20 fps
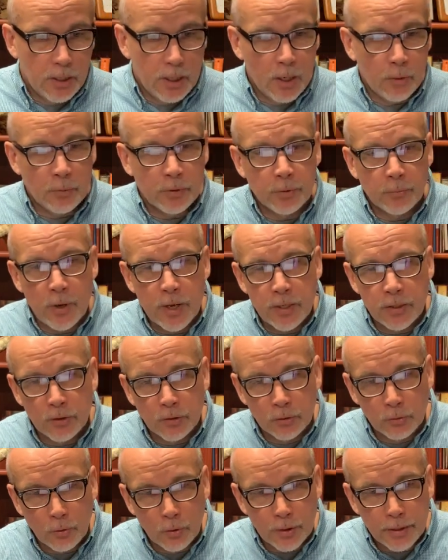And when you wait on
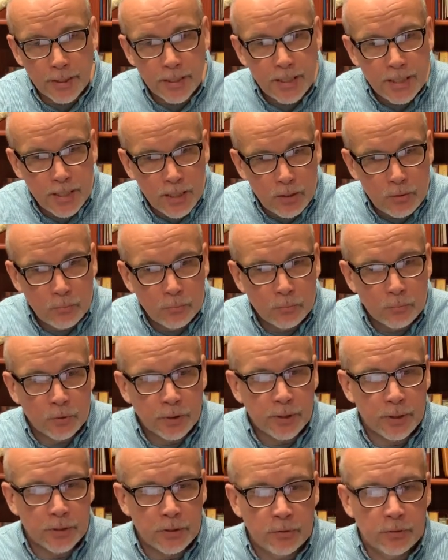the Lord, he will
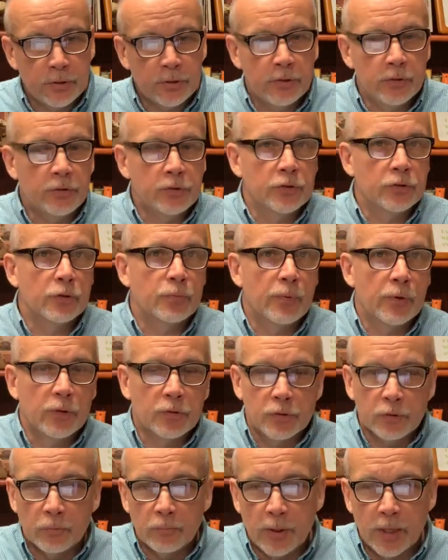get you to use your
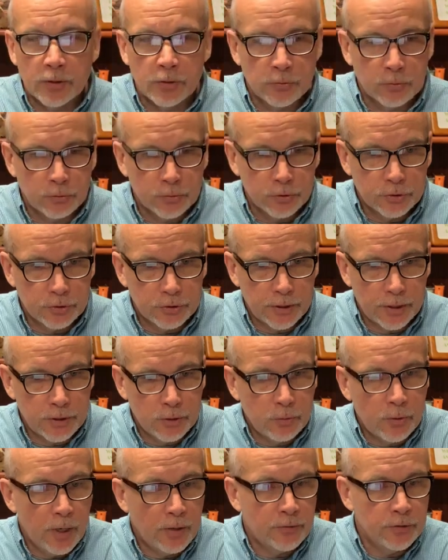spiritual muscles that
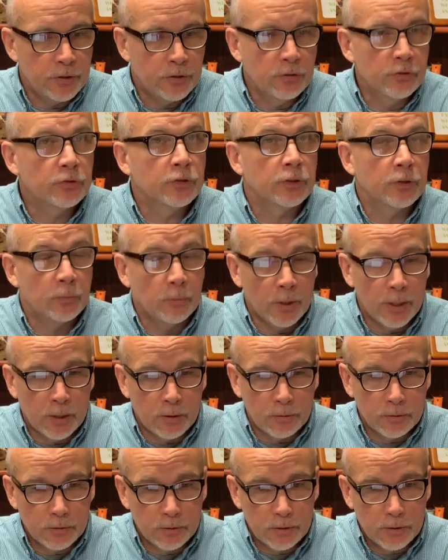you haven't used in a
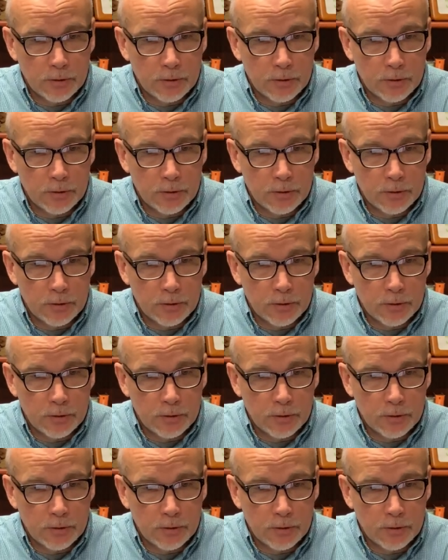while.